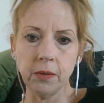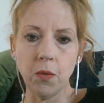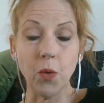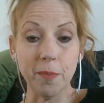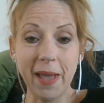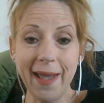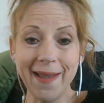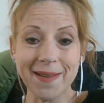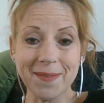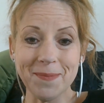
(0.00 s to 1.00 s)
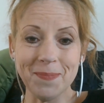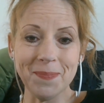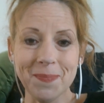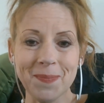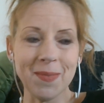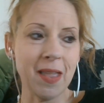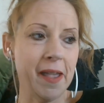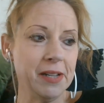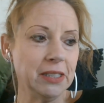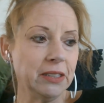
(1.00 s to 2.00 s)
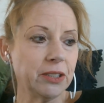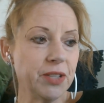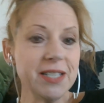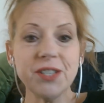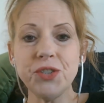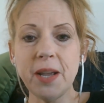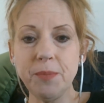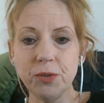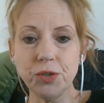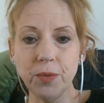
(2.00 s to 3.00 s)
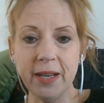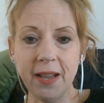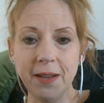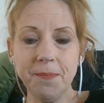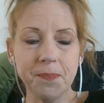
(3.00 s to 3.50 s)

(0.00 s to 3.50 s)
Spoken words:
We're back. So this is chapter 20,